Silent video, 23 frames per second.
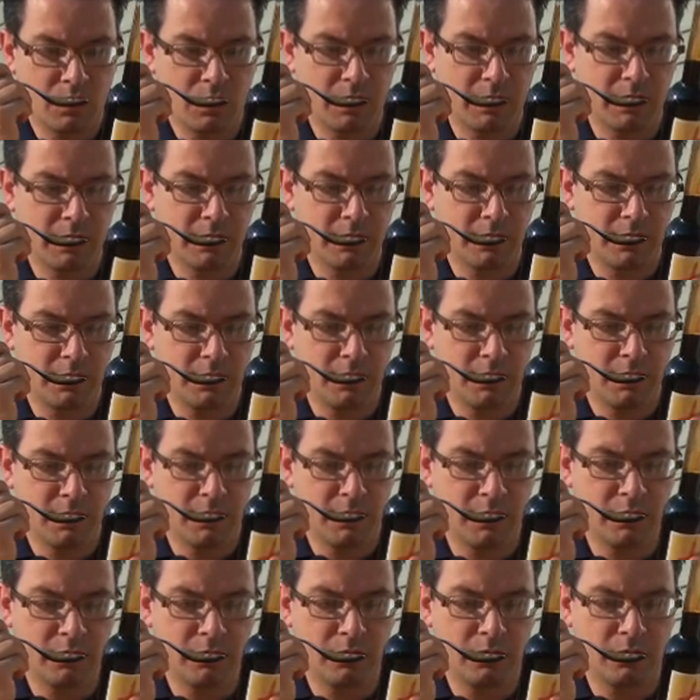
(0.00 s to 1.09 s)
trying to see
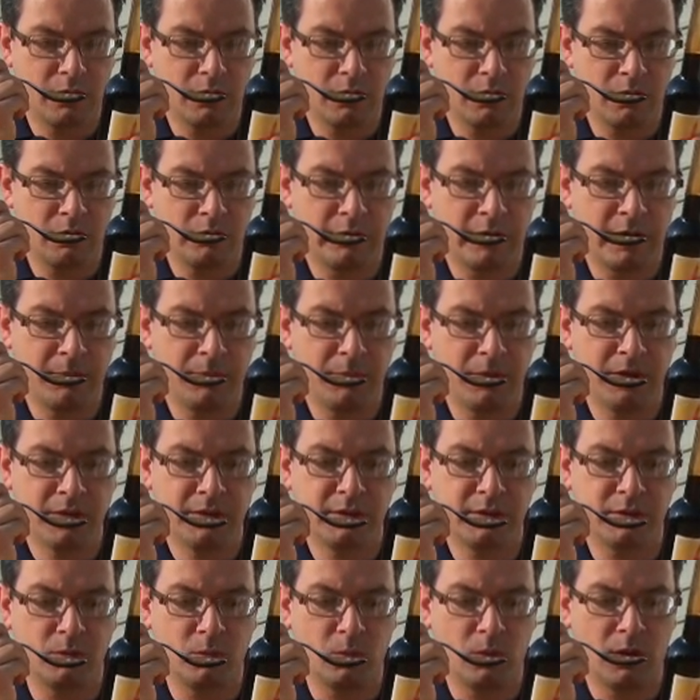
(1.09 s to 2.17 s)
grape
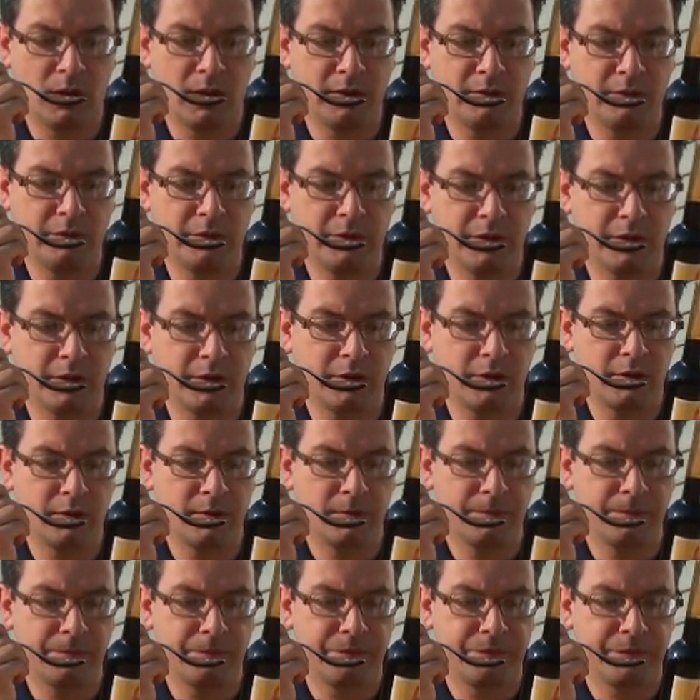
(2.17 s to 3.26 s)
must and wine vinegar.